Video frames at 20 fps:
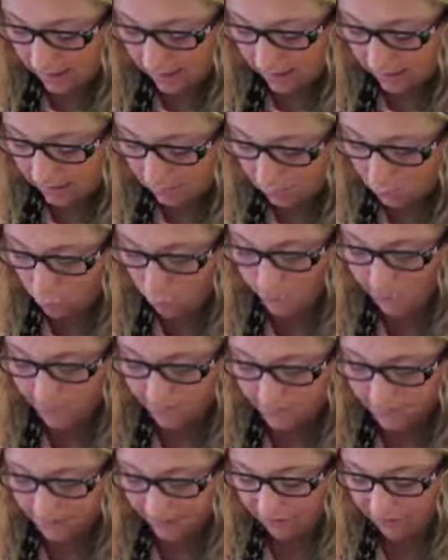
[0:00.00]
some more
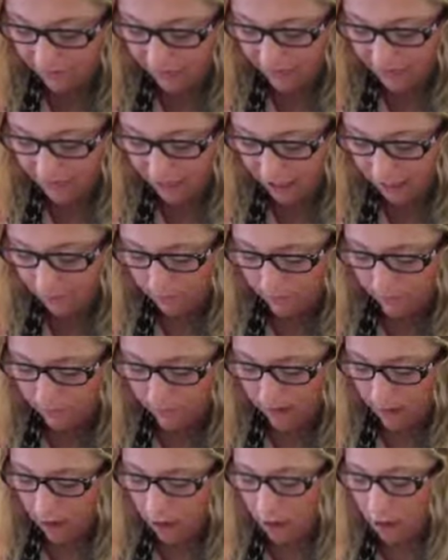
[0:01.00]
things I've picked up
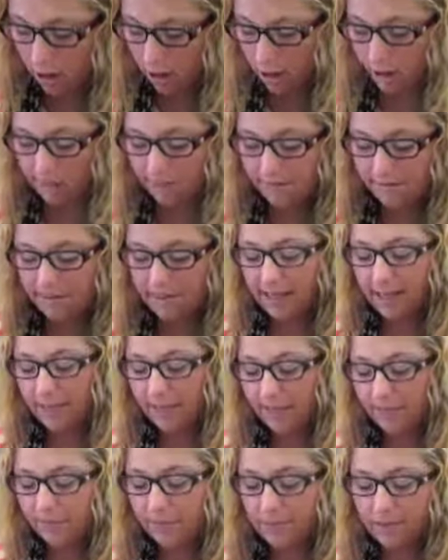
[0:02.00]
are
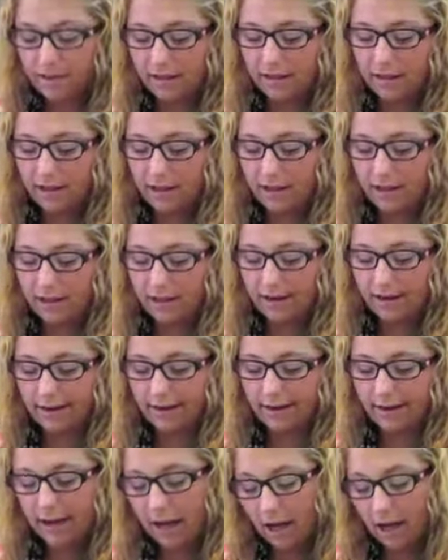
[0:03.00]
the
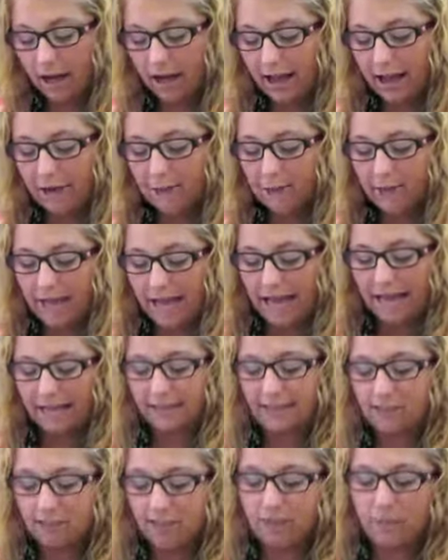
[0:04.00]
uh,
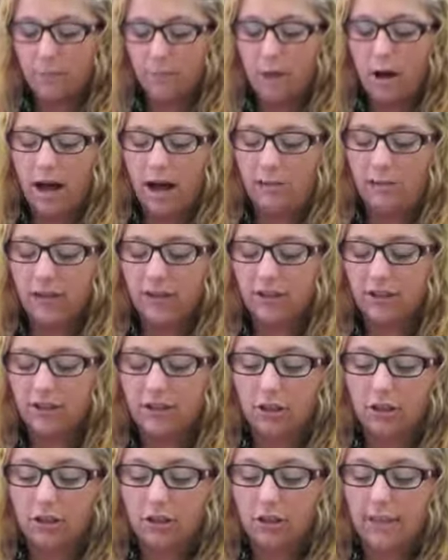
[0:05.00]
NYX Jumbo Eye
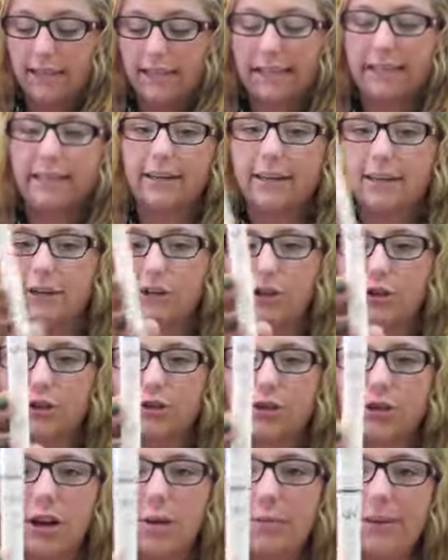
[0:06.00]
Pencil in
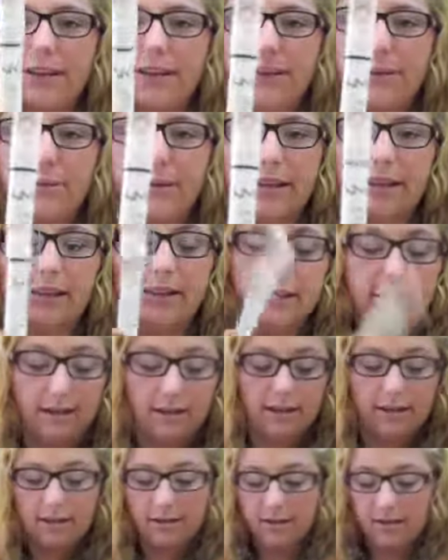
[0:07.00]
Strawberry Milk.
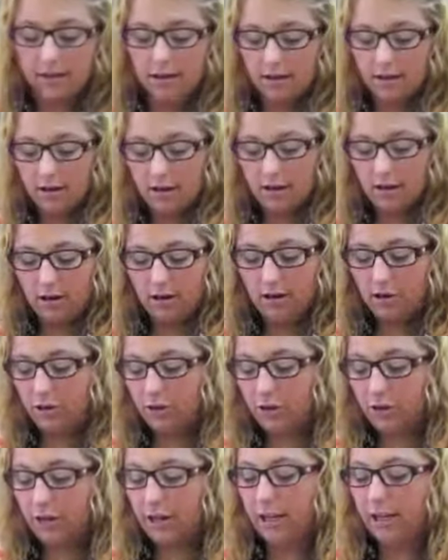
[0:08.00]
I'll
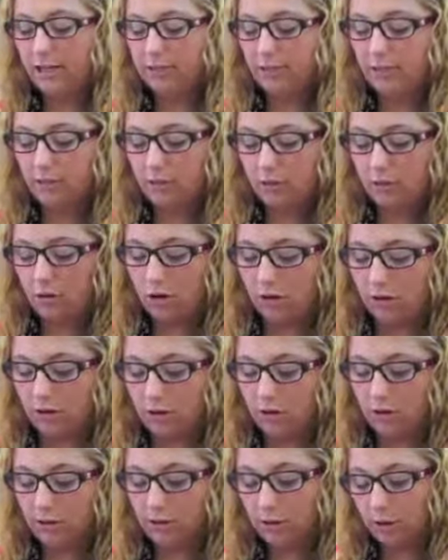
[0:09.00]
show you guys this
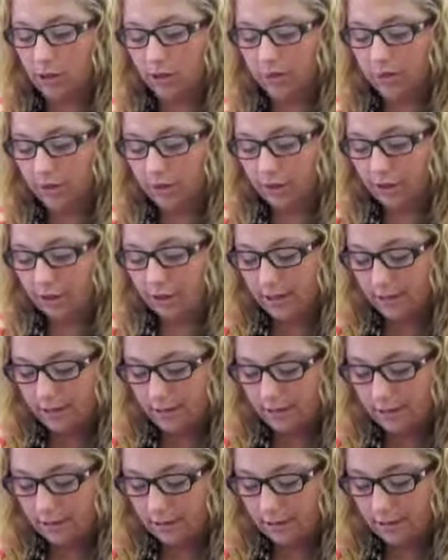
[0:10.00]
swatch. I'll swatch it for you
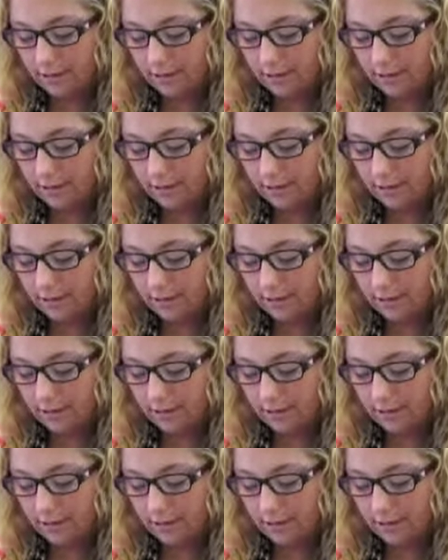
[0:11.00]
guys.